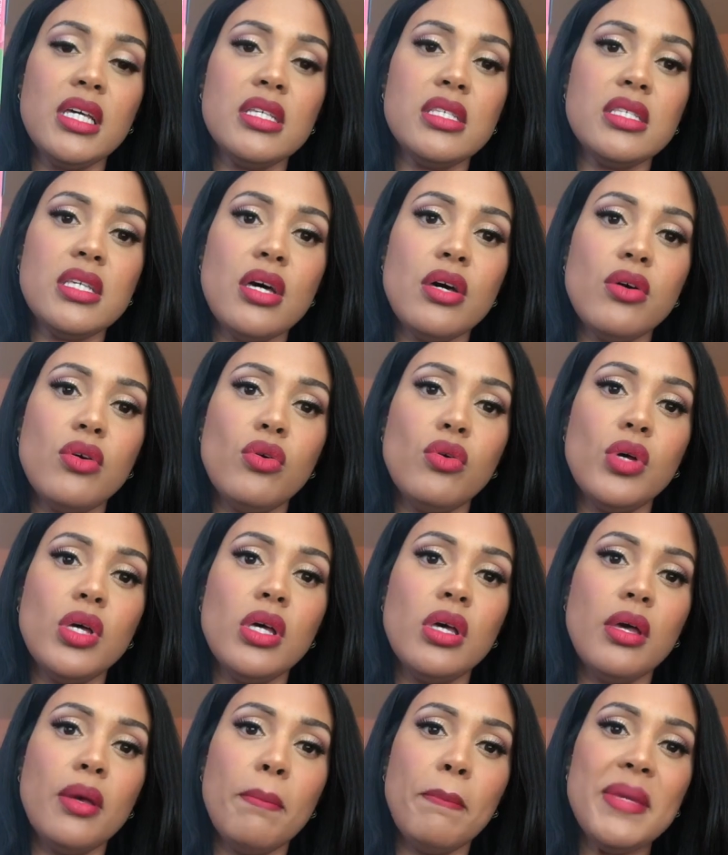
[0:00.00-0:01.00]
So
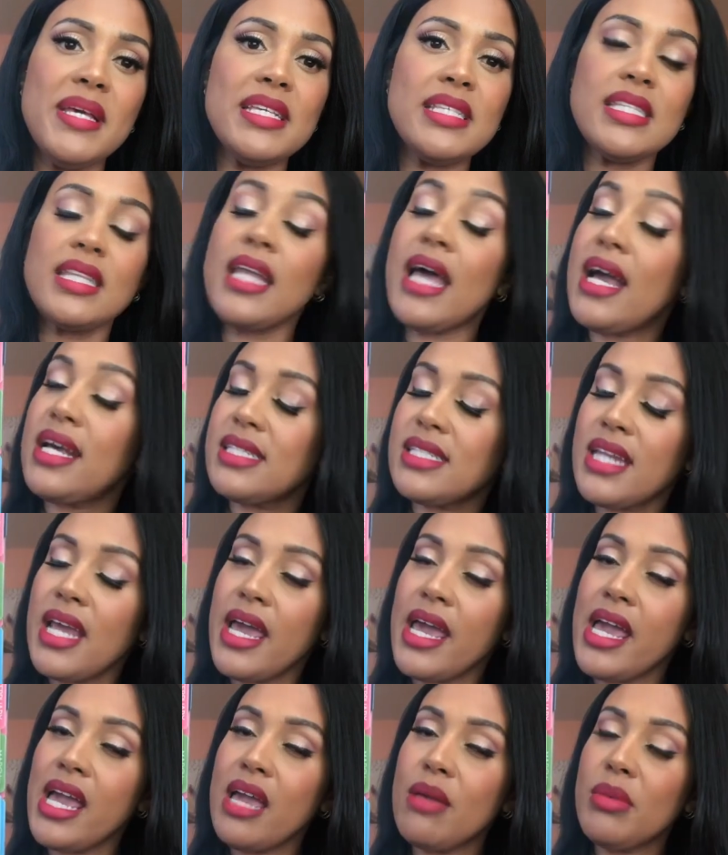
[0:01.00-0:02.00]
Miss last
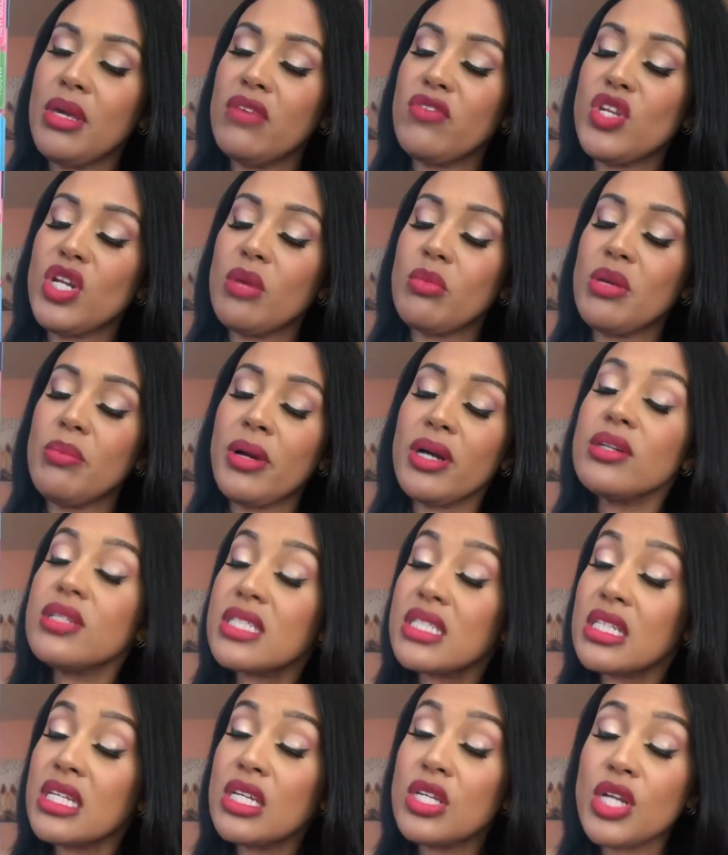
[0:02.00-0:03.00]
name. If you know me
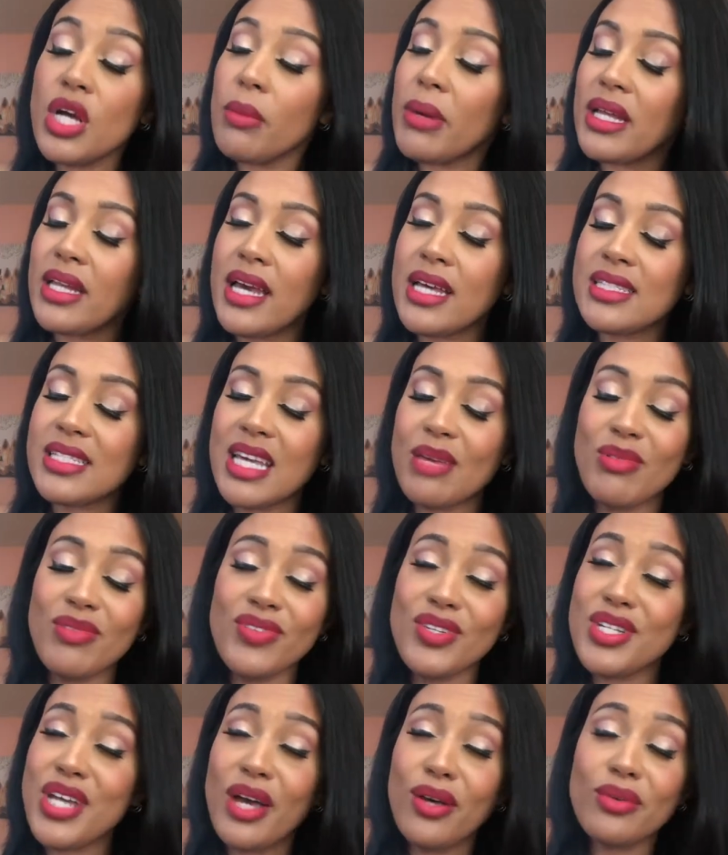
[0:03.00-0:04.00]
personally, you know my last name. If
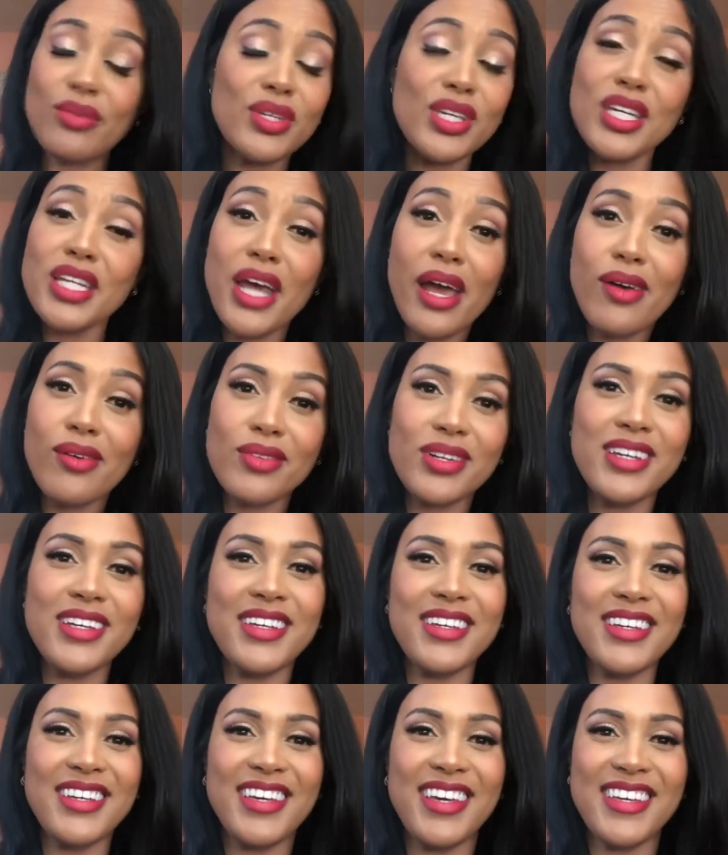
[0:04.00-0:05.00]
you don't, you don't,
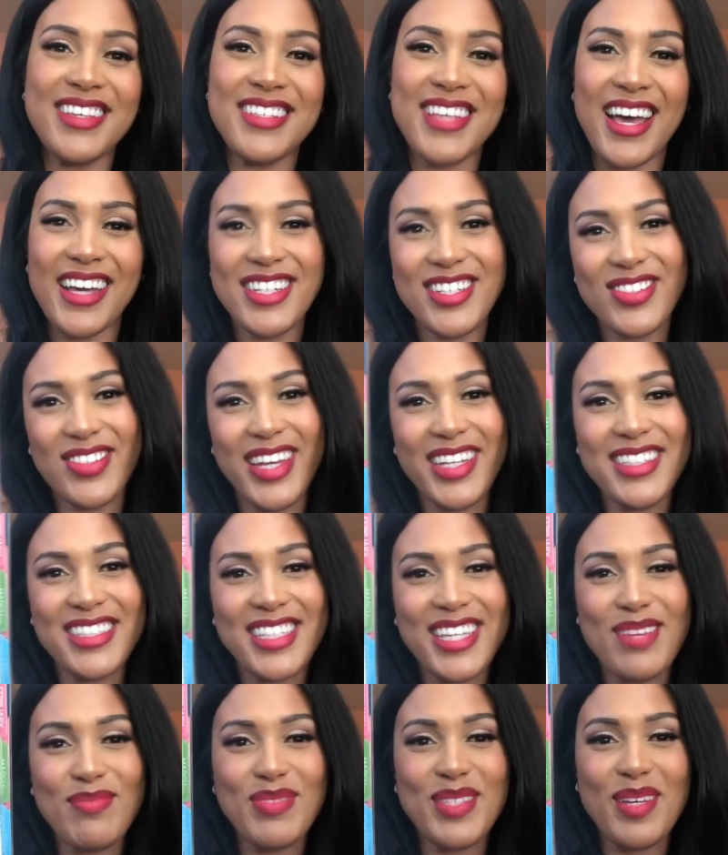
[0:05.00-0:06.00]
because I do like to
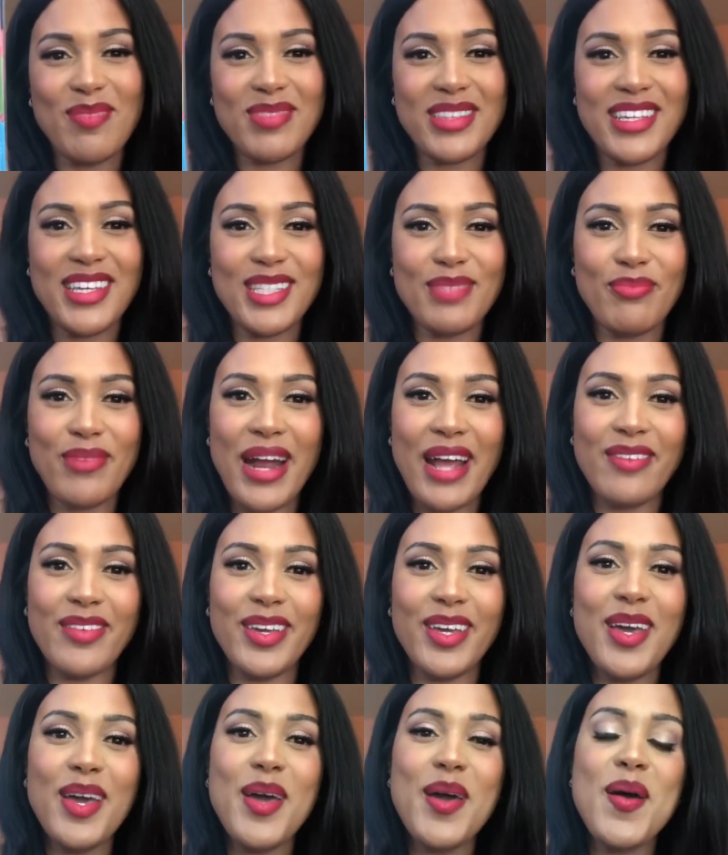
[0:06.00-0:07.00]
keep some things
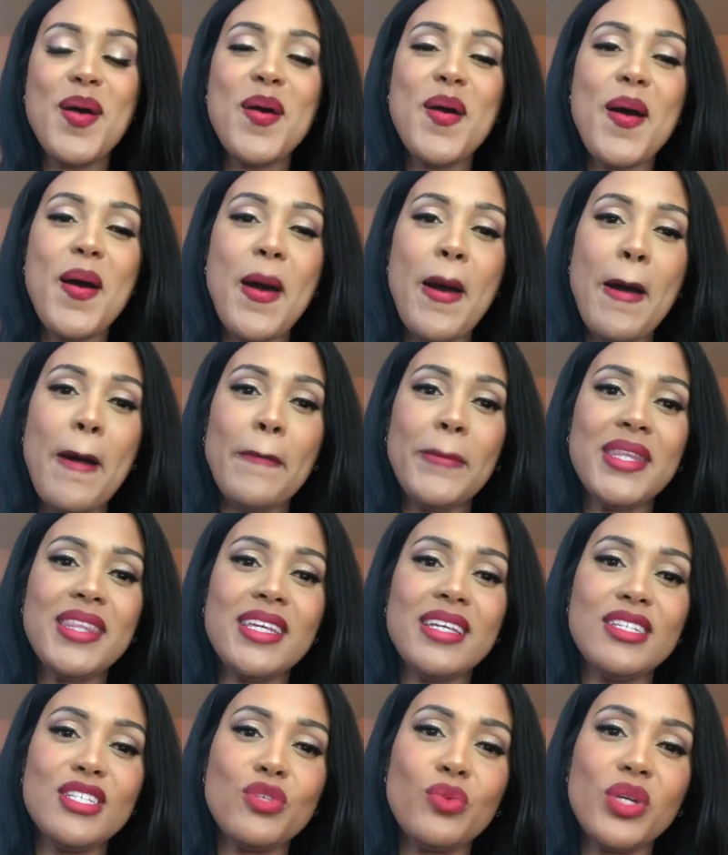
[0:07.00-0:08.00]
private. But
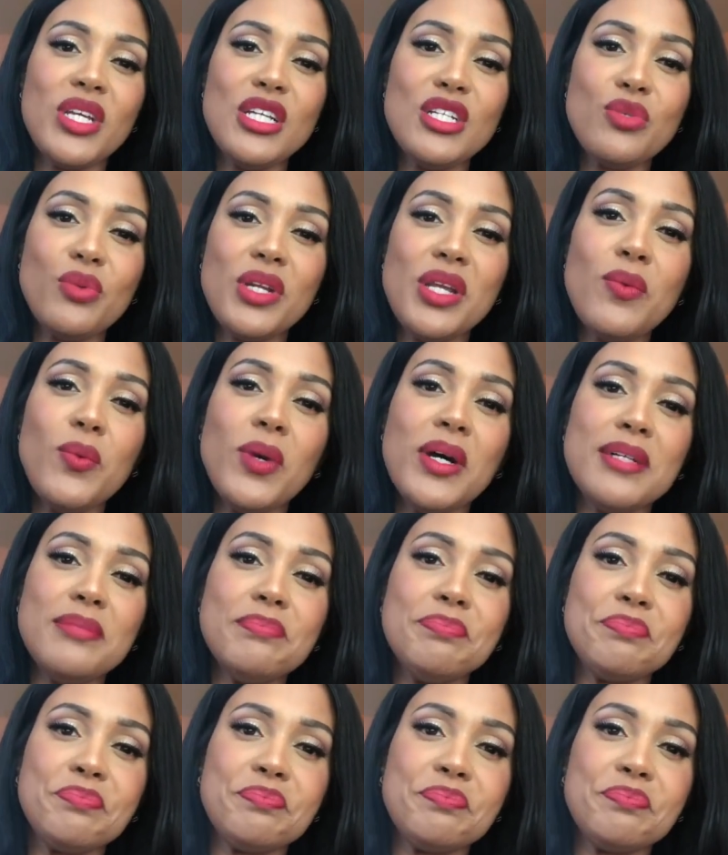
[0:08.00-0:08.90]
then 2021.